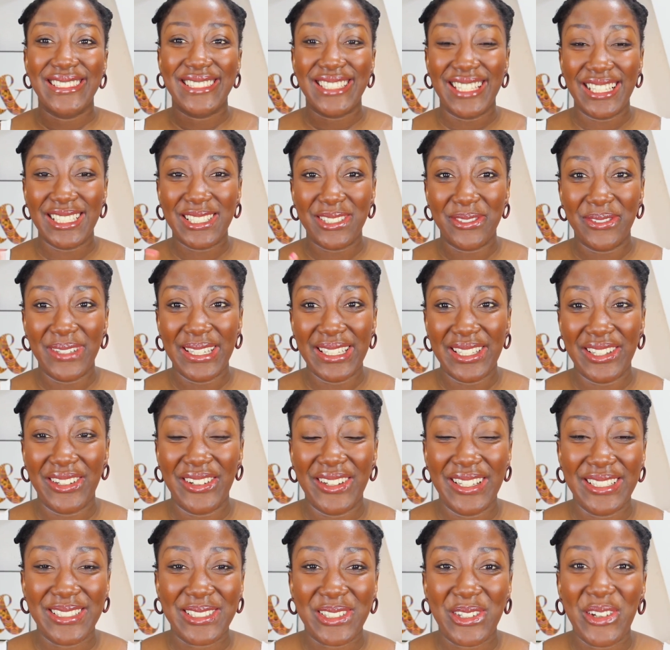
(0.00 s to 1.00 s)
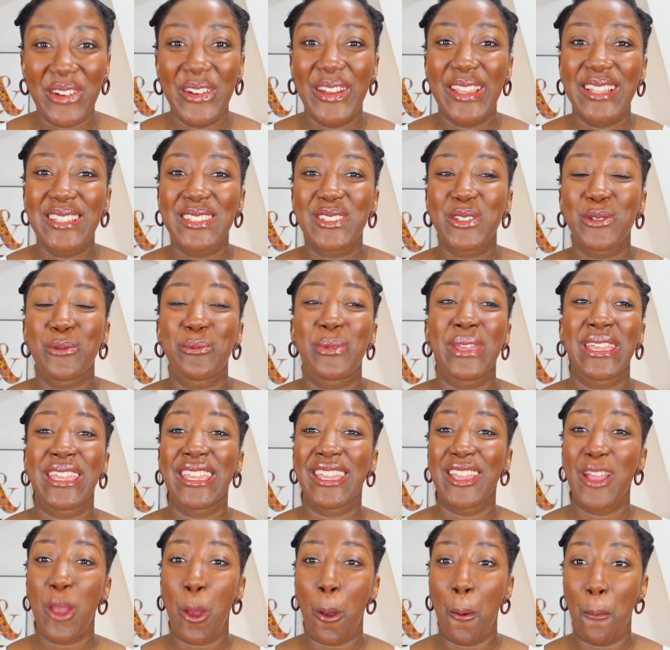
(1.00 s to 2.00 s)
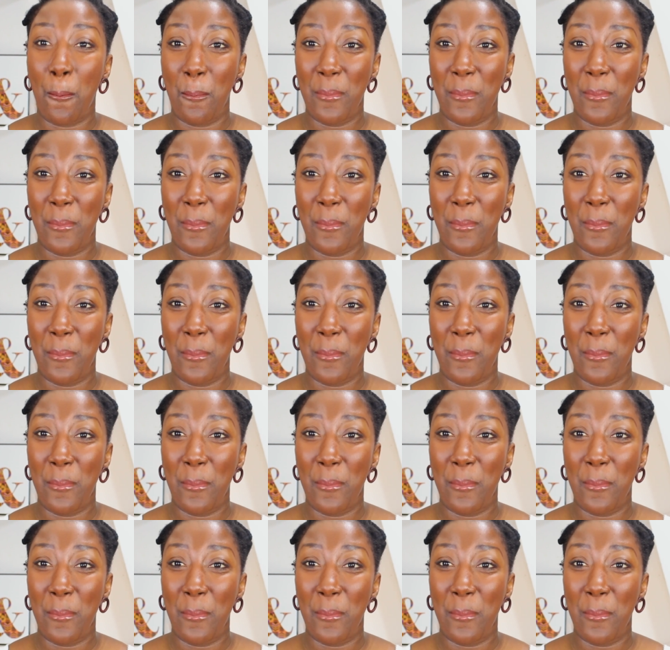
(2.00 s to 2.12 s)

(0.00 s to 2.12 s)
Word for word: This video is going to be